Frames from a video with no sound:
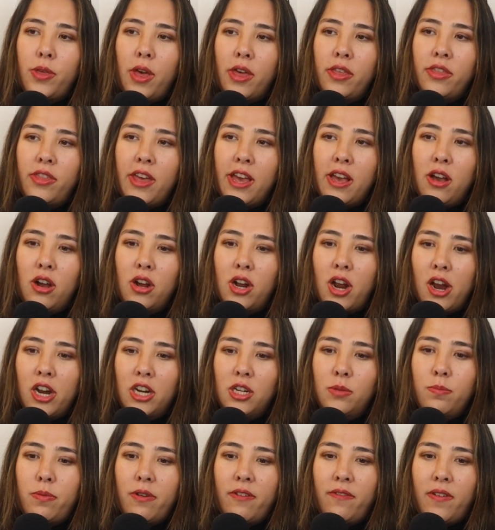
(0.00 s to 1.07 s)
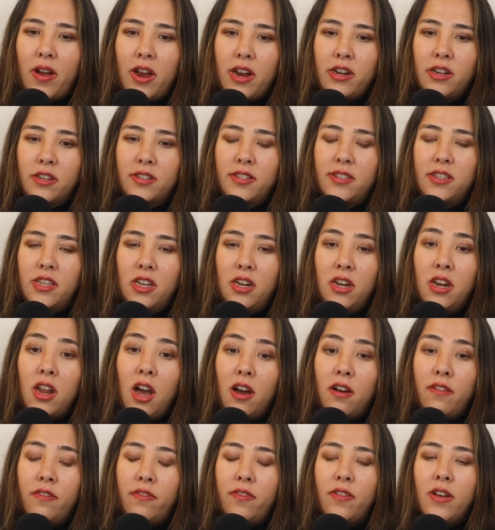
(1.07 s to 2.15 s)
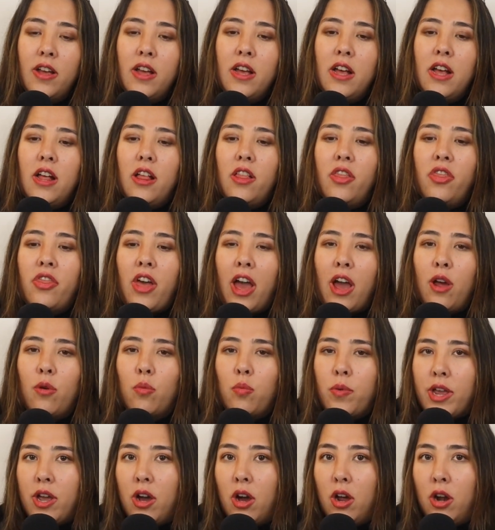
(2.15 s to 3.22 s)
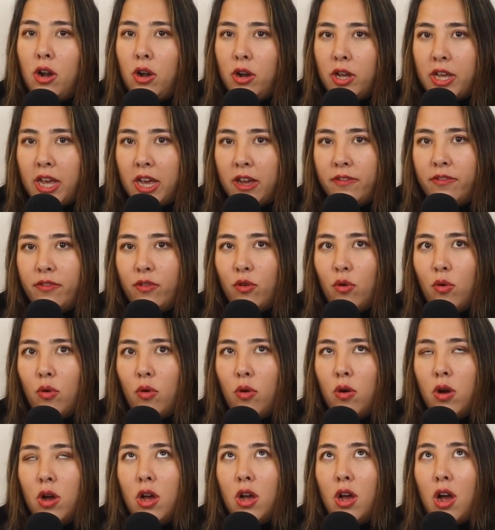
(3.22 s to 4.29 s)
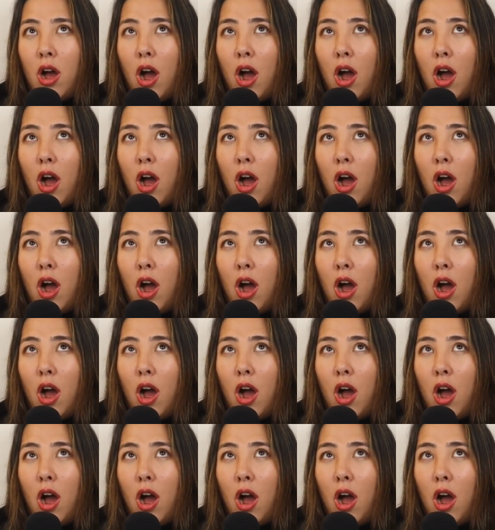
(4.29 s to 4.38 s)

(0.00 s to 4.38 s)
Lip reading: that they are going to provide us the love that we are looking for,